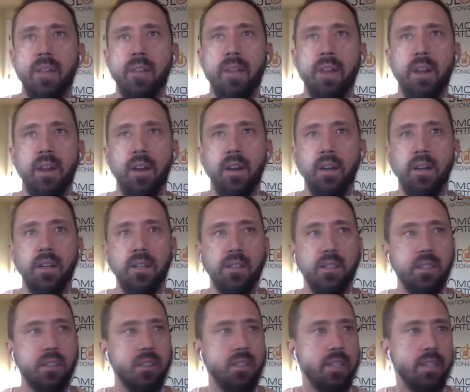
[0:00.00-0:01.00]

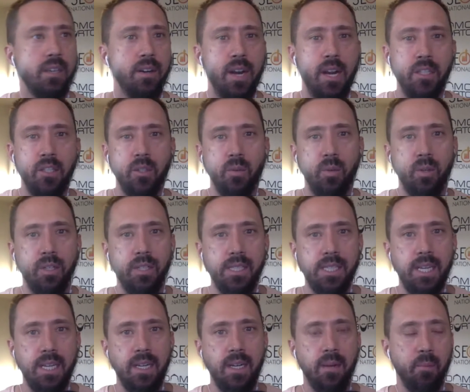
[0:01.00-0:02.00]
there's international real
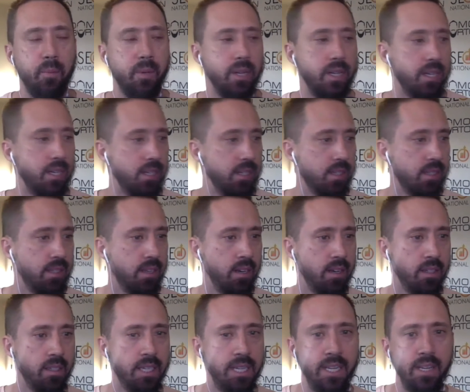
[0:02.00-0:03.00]
estate companies,
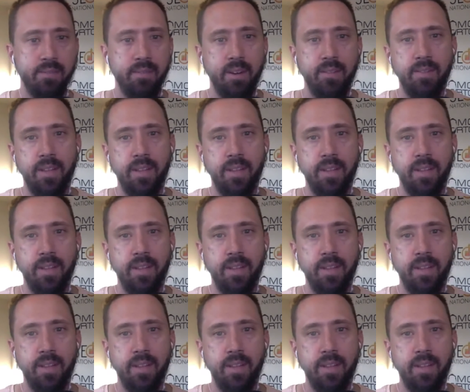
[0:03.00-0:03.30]
there's Inc.